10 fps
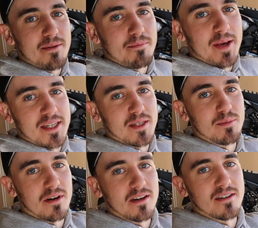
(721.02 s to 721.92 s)
and make
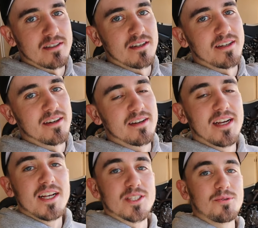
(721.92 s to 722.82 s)
some progress on here.
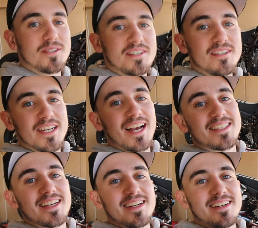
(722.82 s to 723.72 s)
So we'll see you
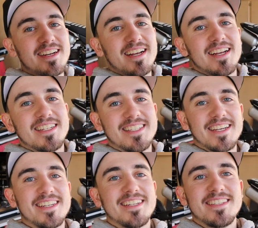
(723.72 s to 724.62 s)
guys later.
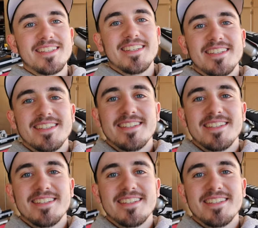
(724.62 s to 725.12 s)
Take it easy.